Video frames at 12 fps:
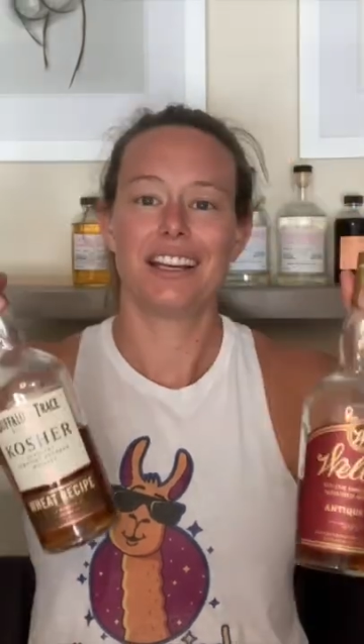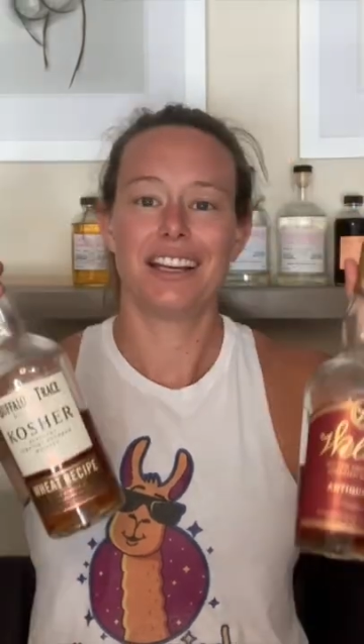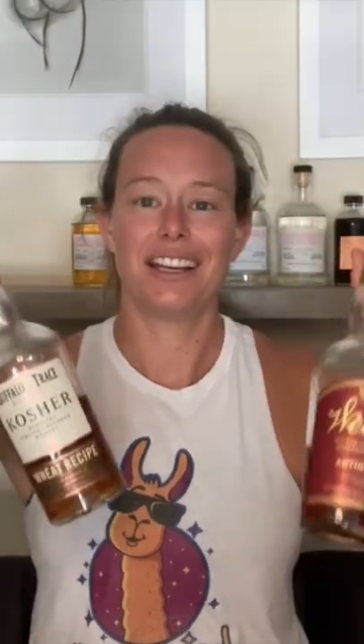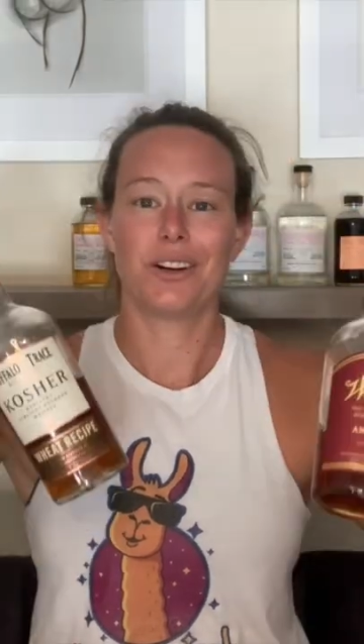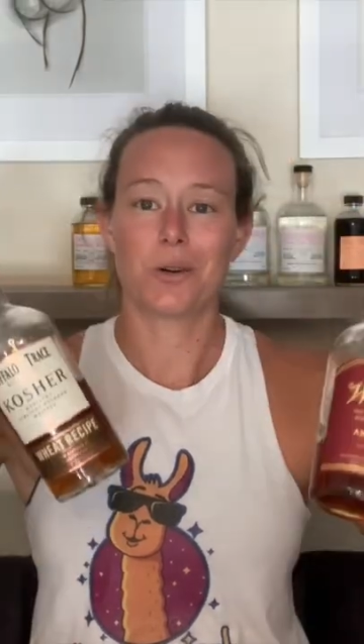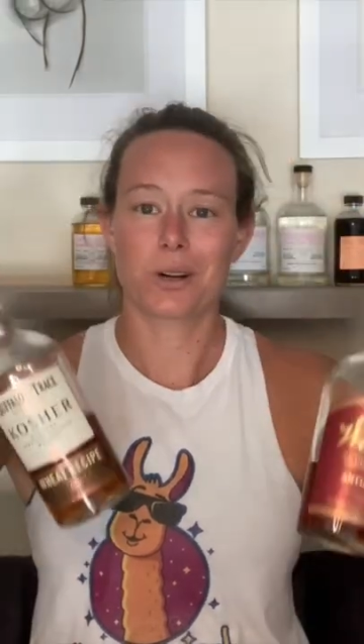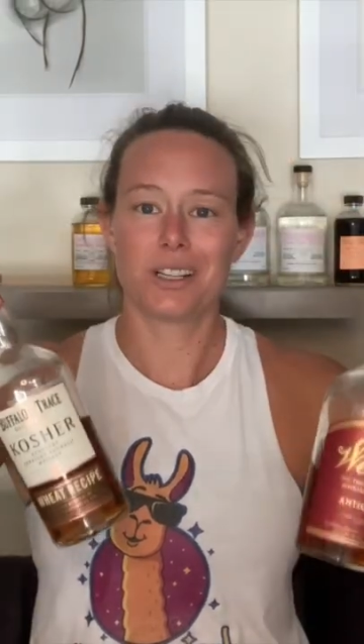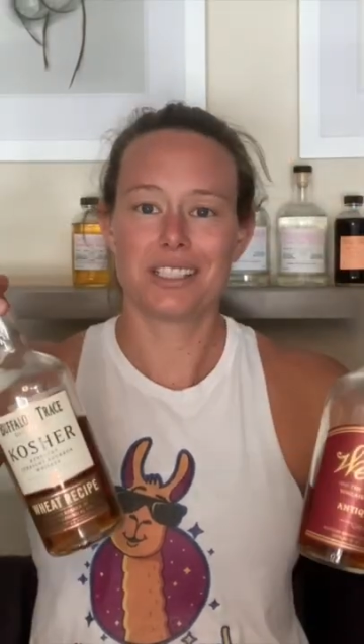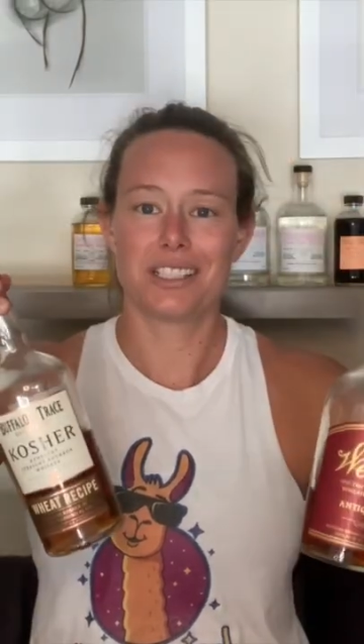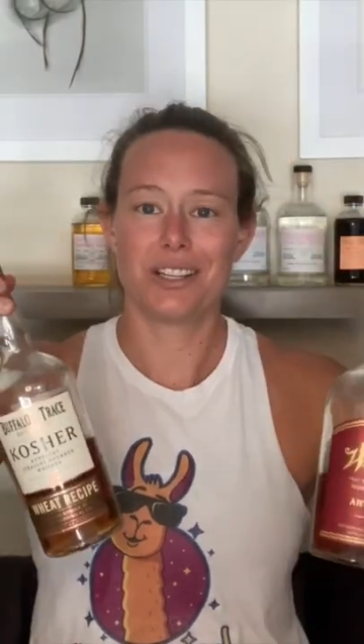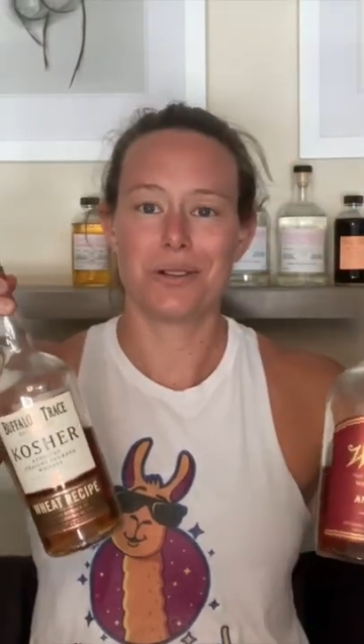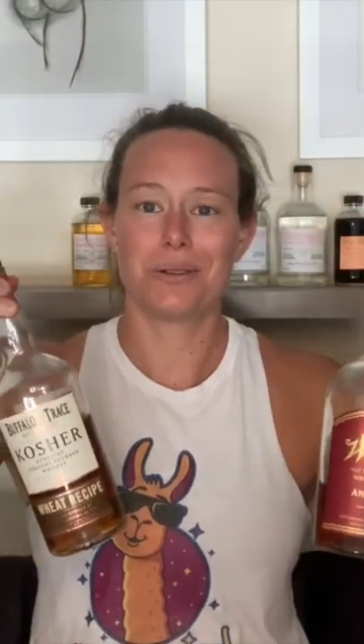In
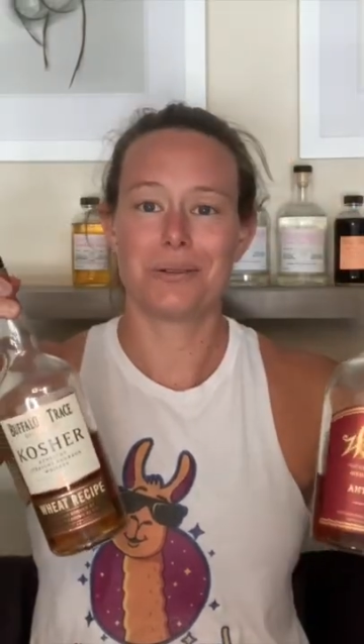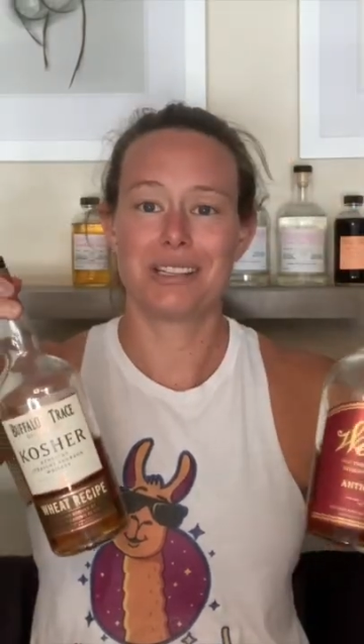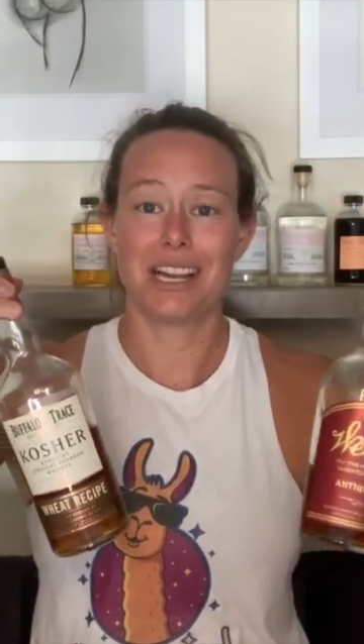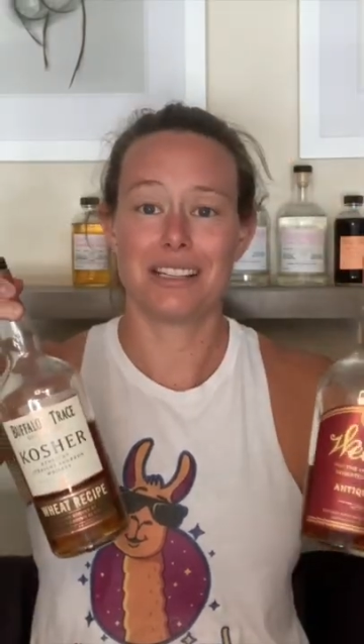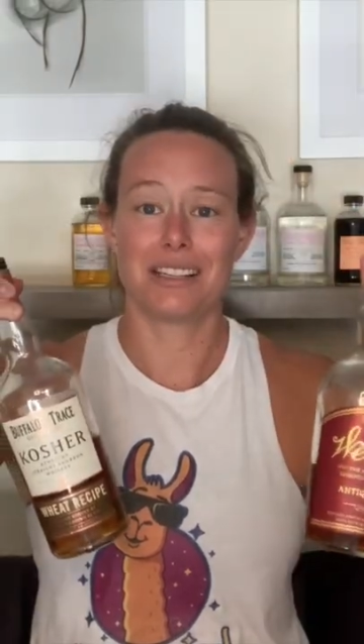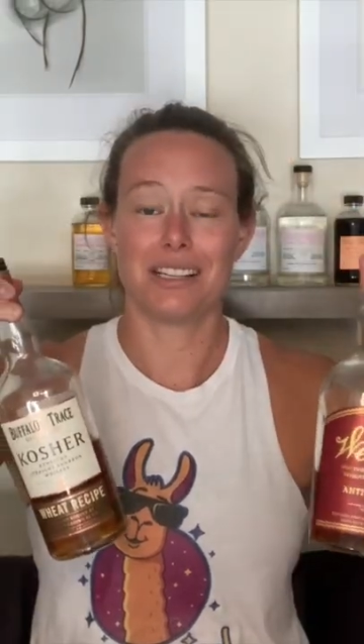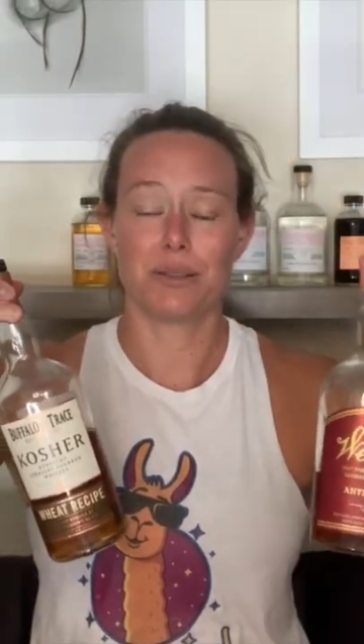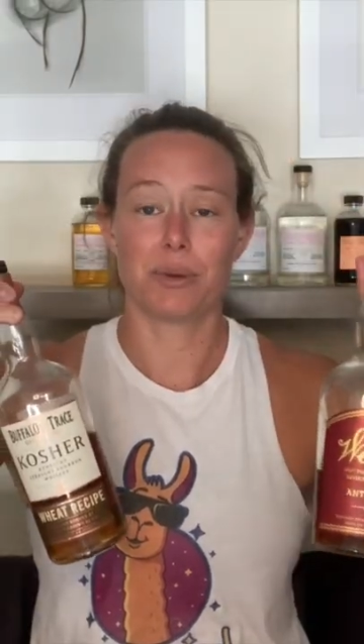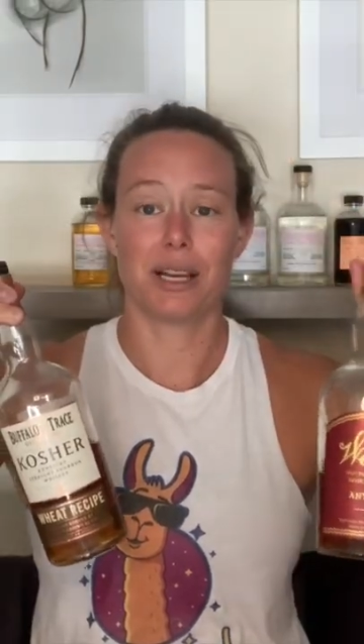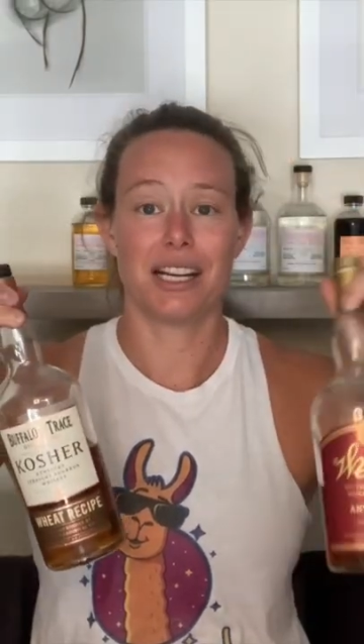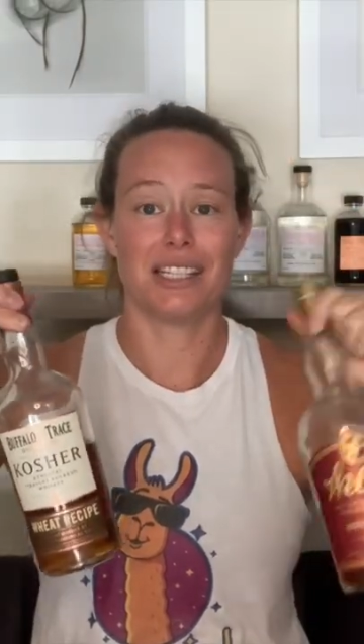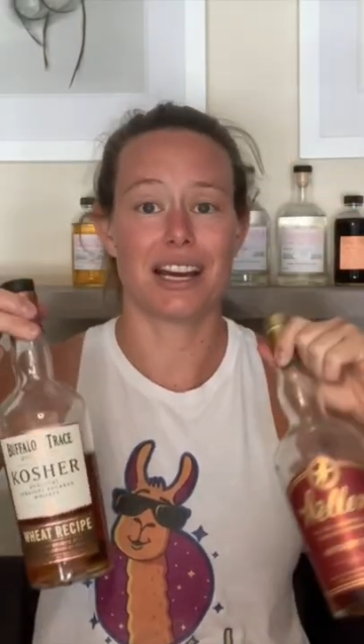order to taste these
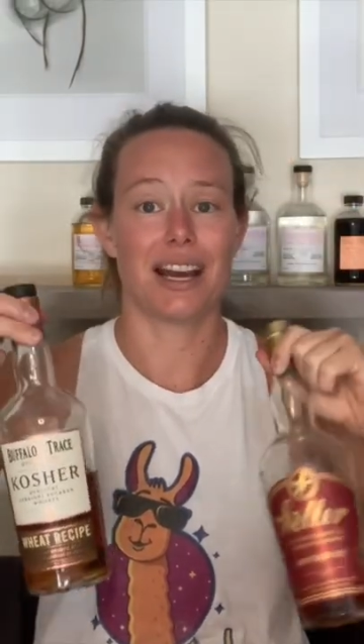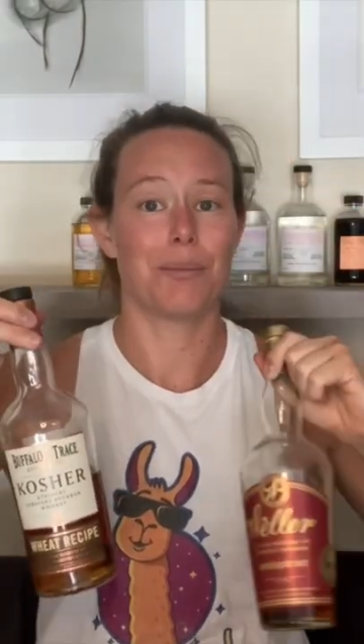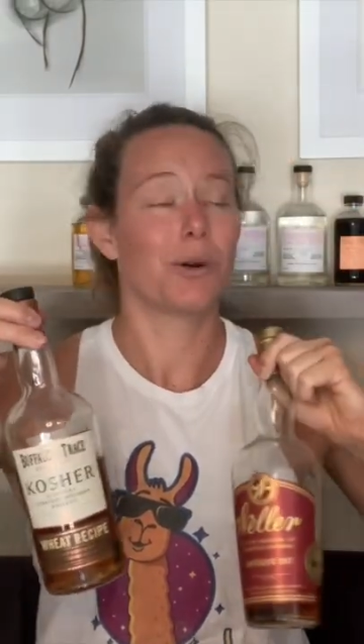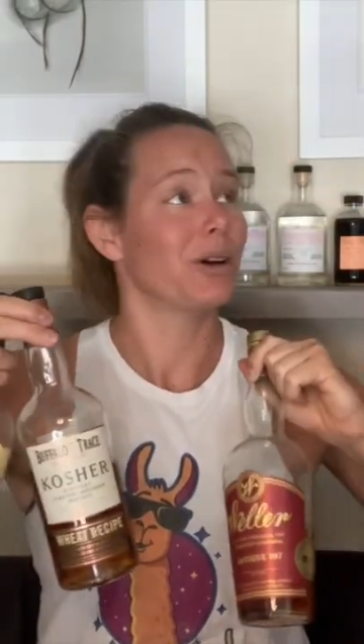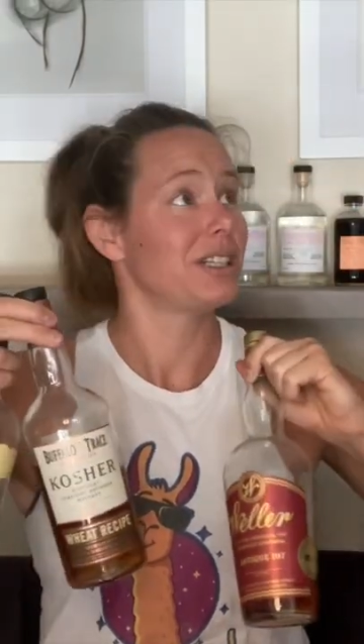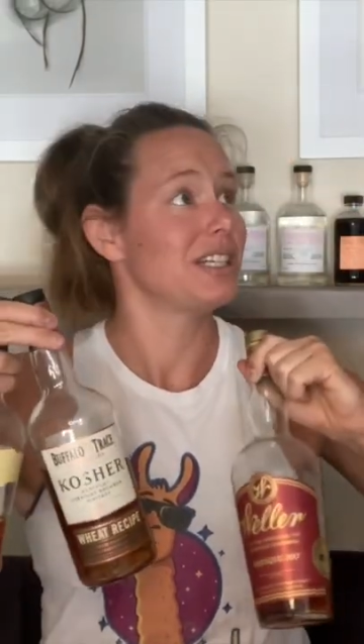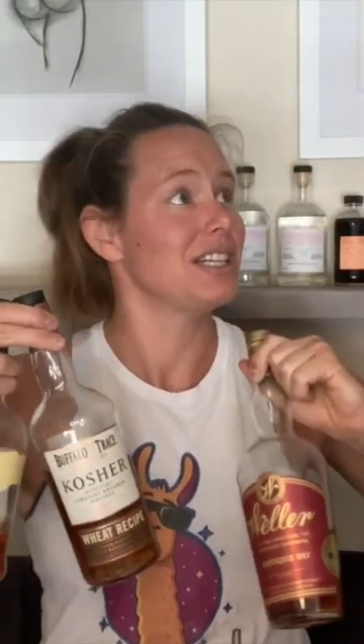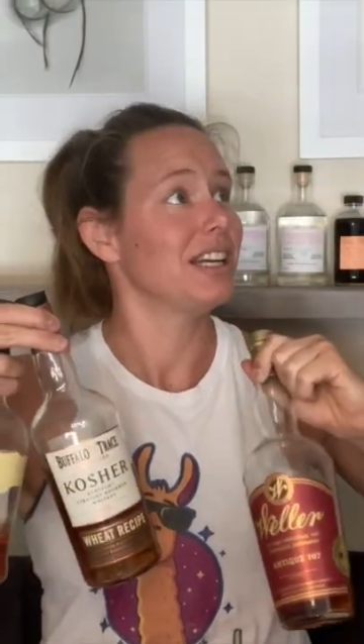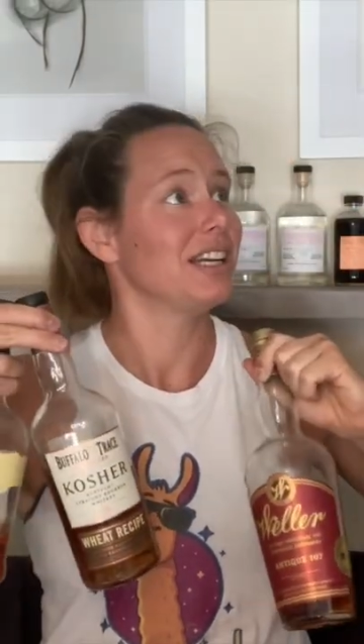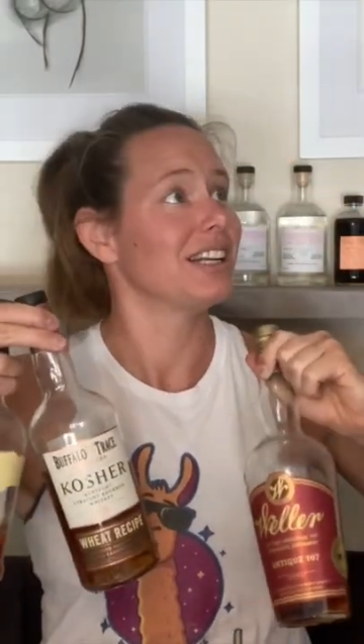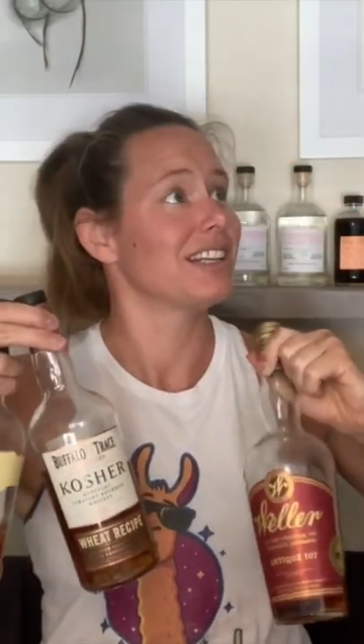blind, I'm going to need an